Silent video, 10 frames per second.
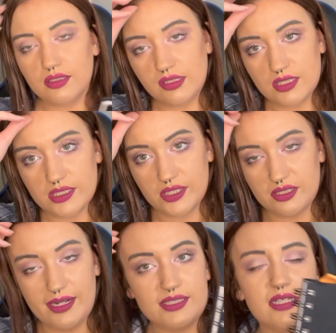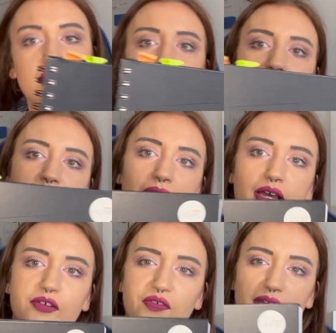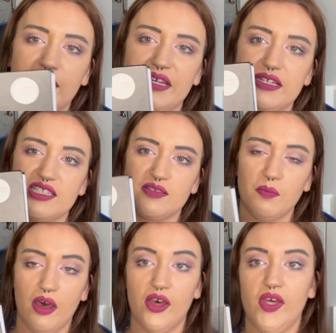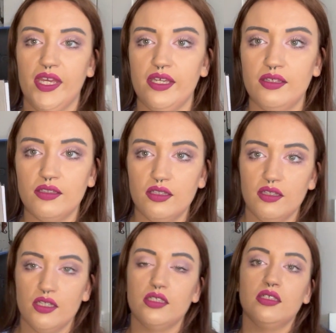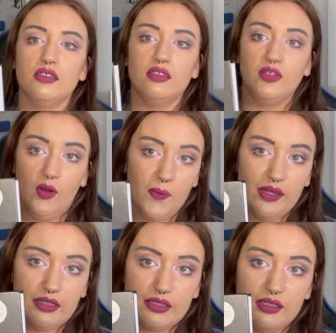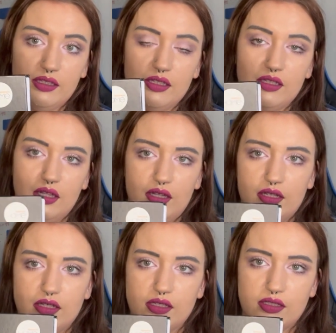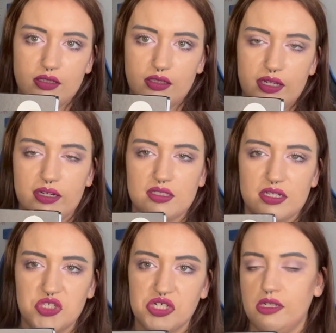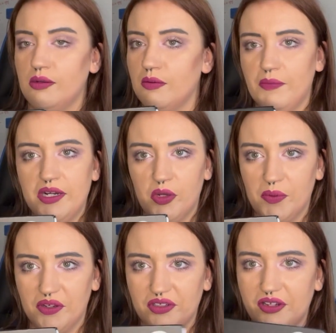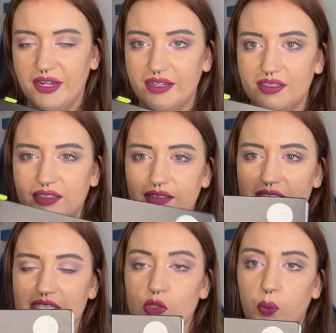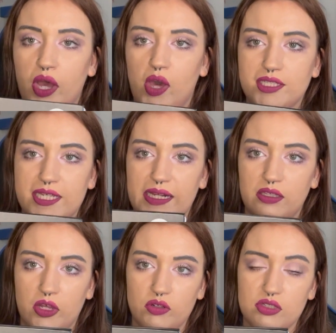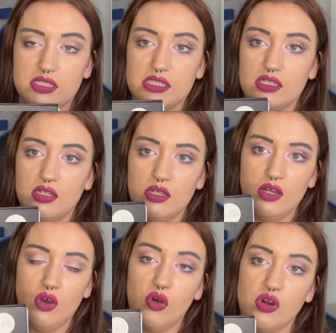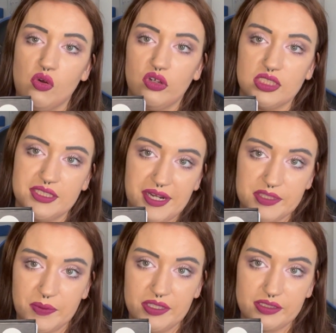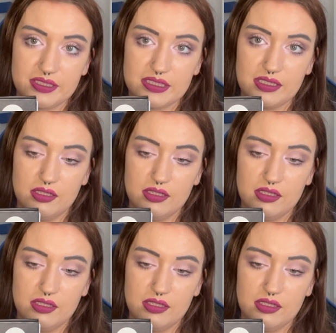So the next thing that I have is my notebook. It is literally my notebook. Like, this is where I take notes on all the textbooks.